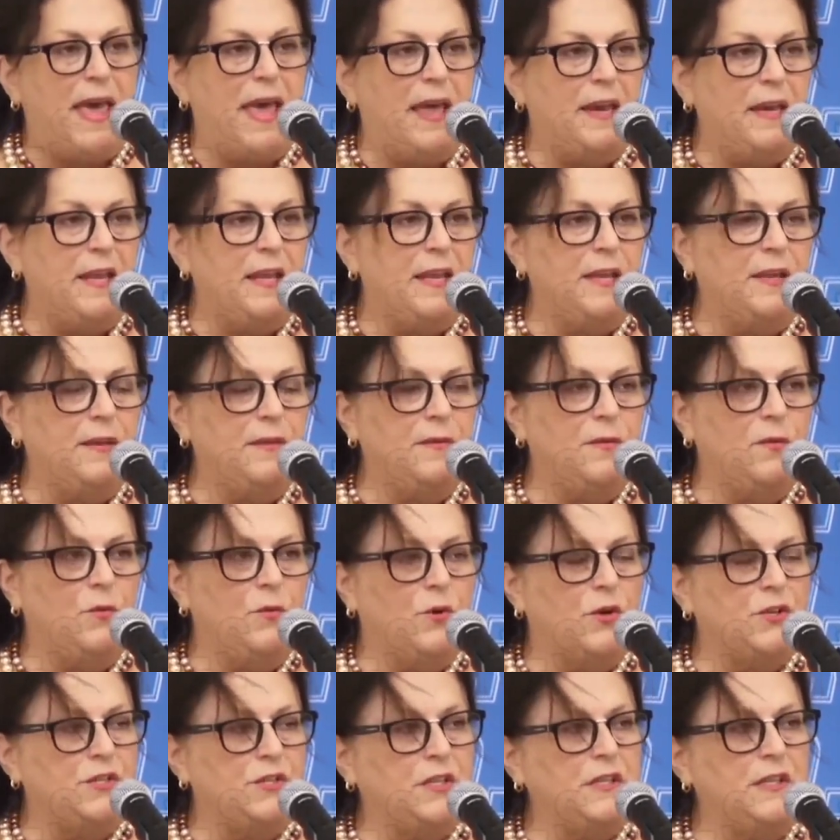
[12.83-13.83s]
Banning
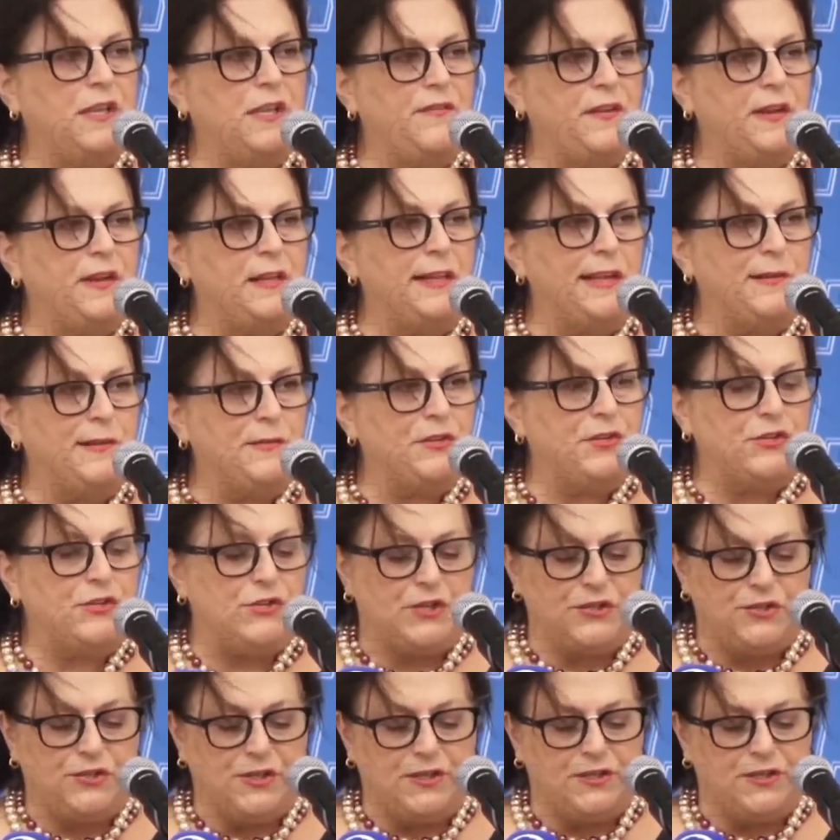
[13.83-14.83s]
or significantly
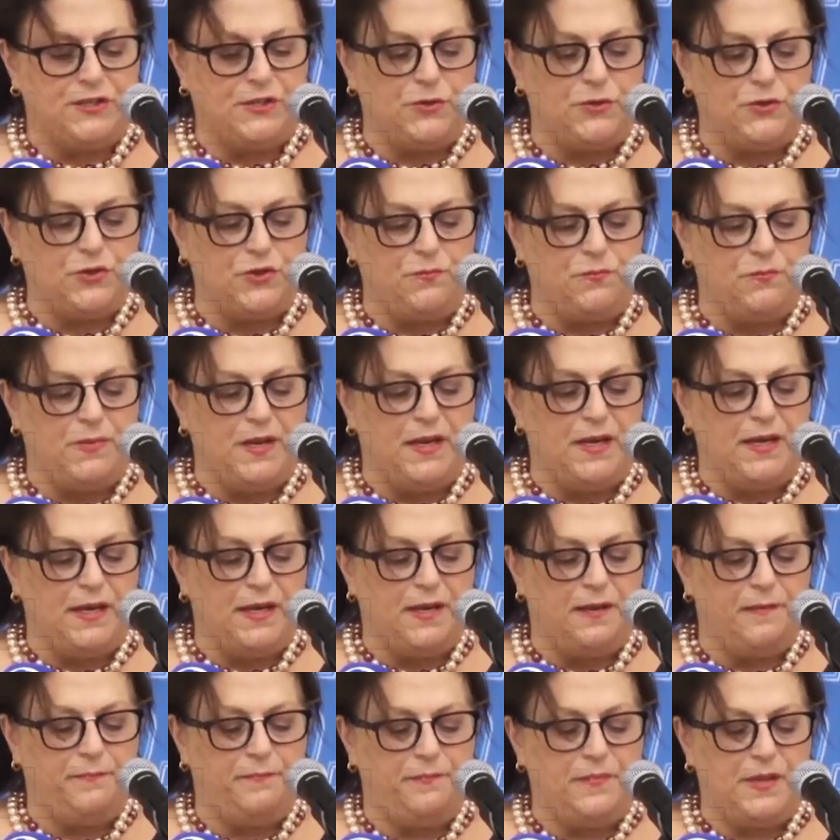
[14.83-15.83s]
restricting social
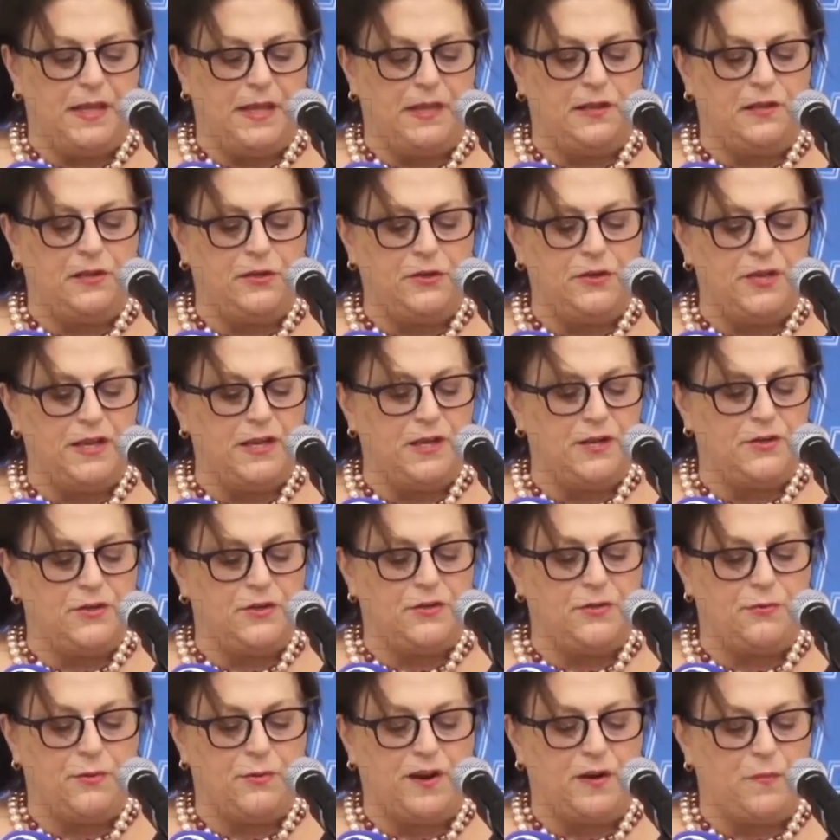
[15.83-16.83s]
media, including
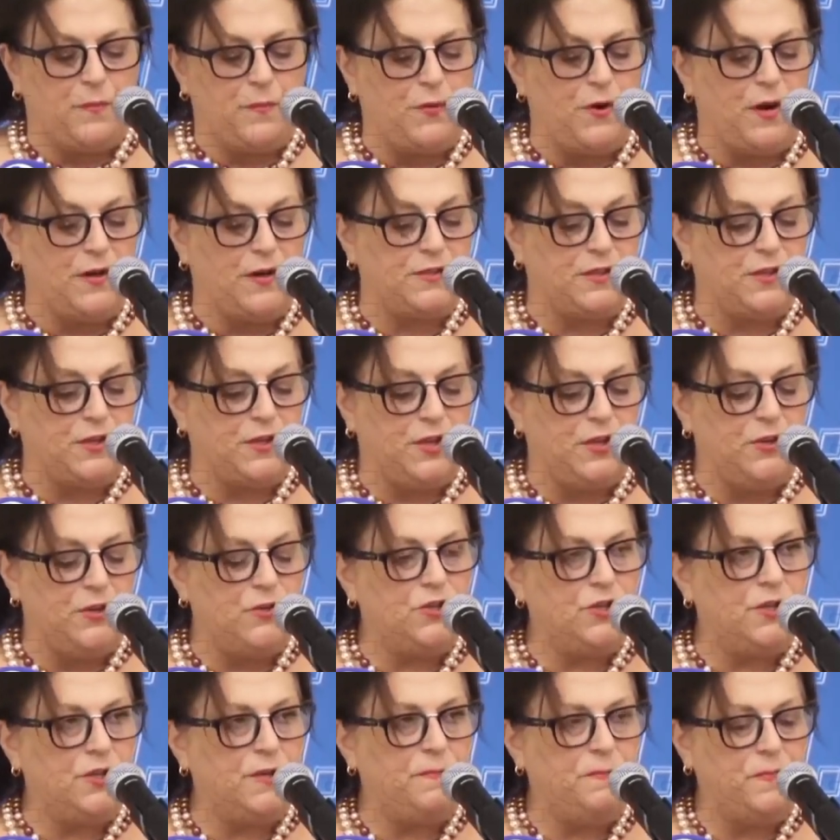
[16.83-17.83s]
under threat of
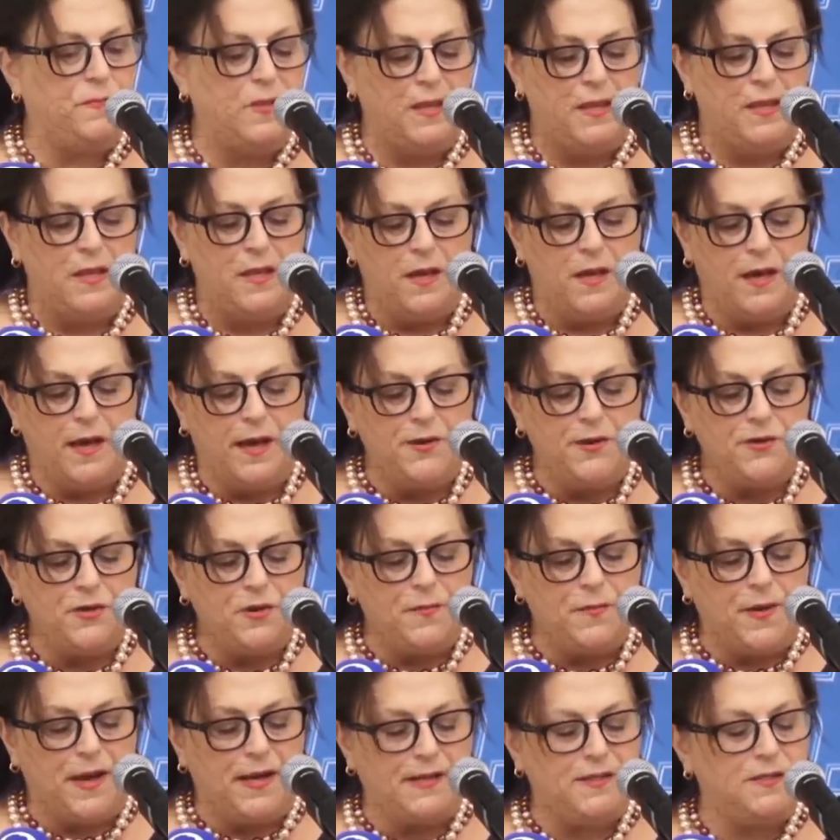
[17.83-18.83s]
prosecution,
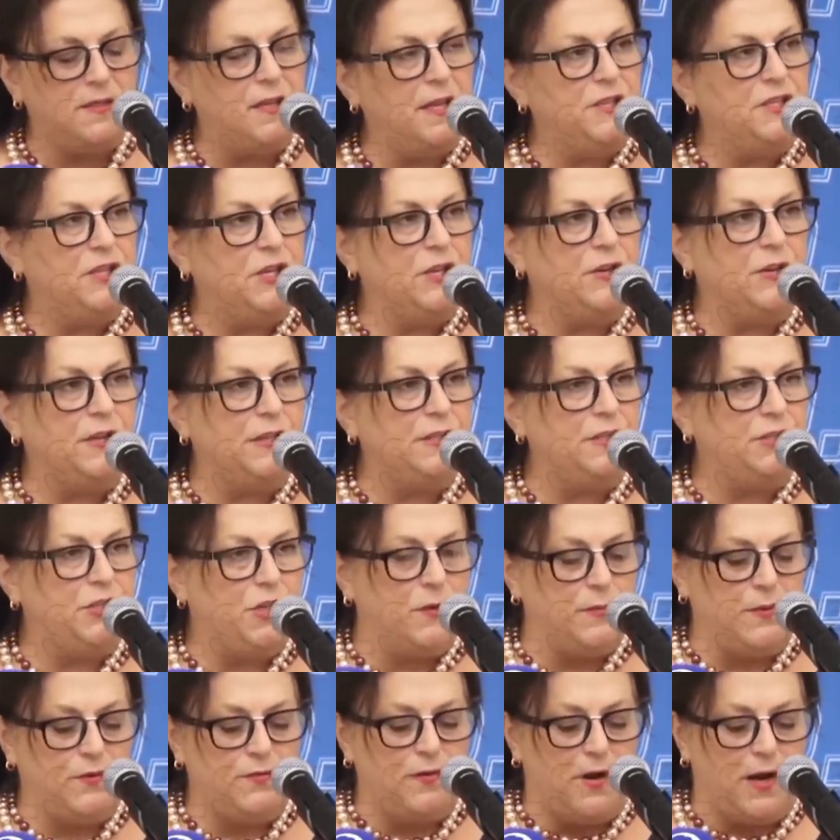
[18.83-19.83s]
undermines
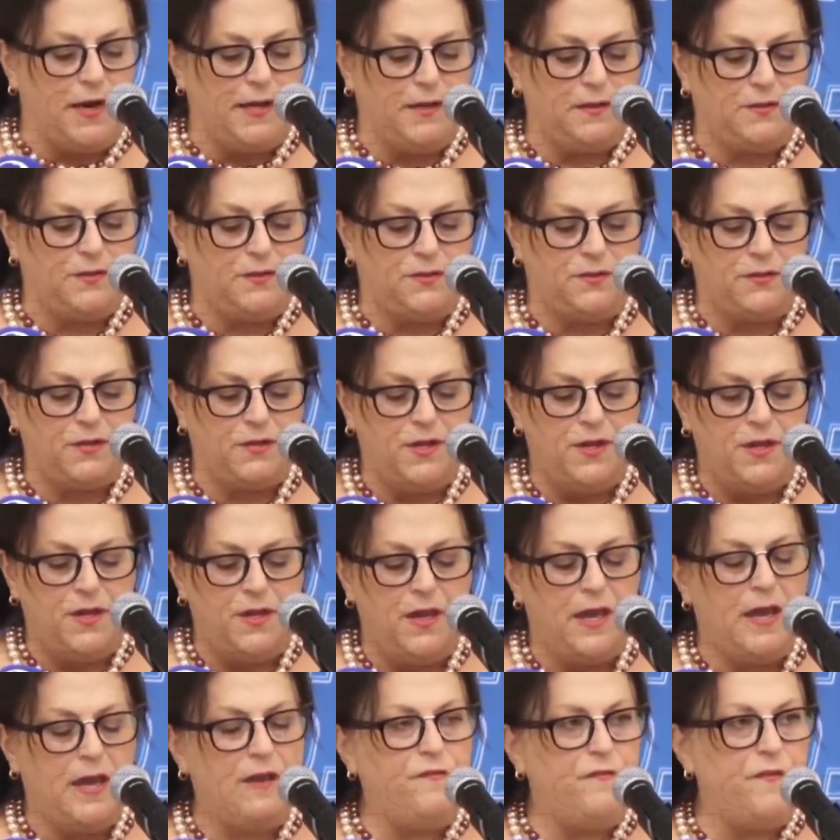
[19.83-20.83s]
Nigerians' human rights
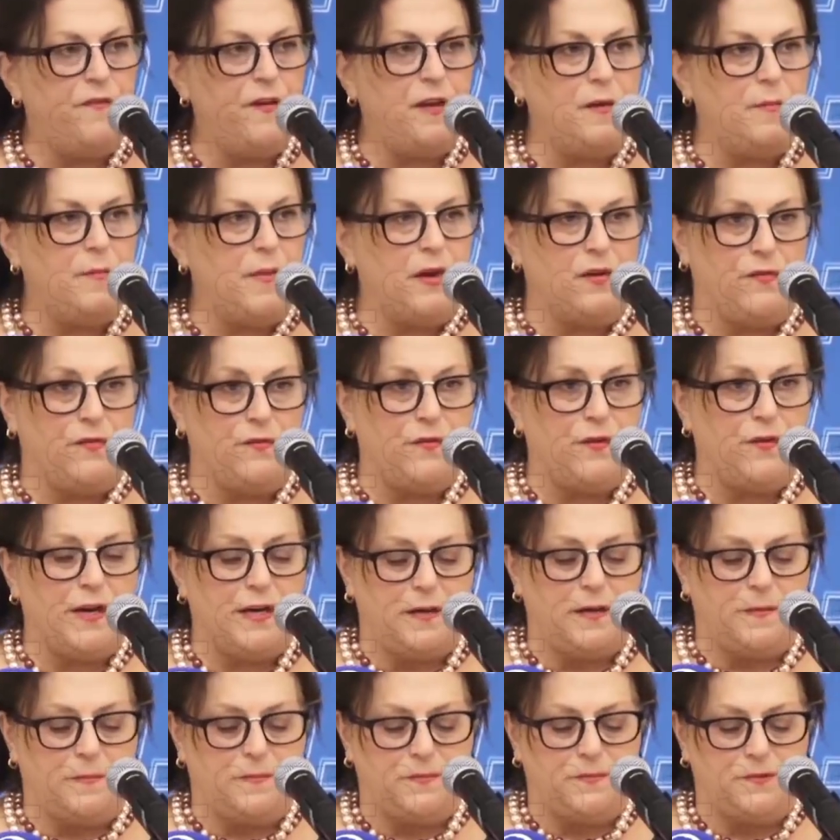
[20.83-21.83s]
and fundamental
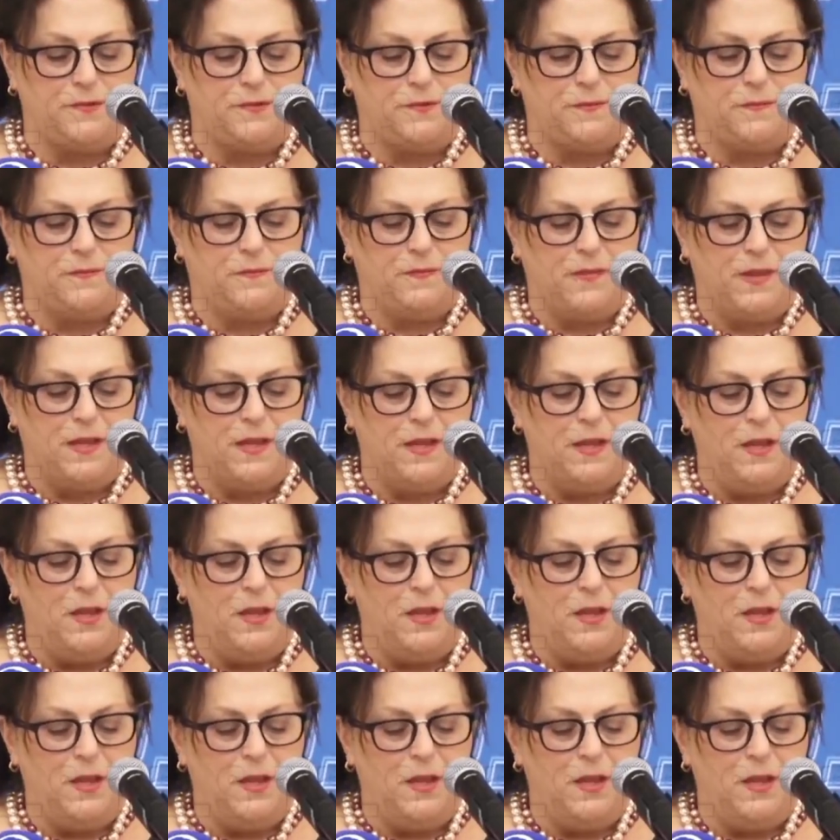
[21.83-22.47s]
freedoms.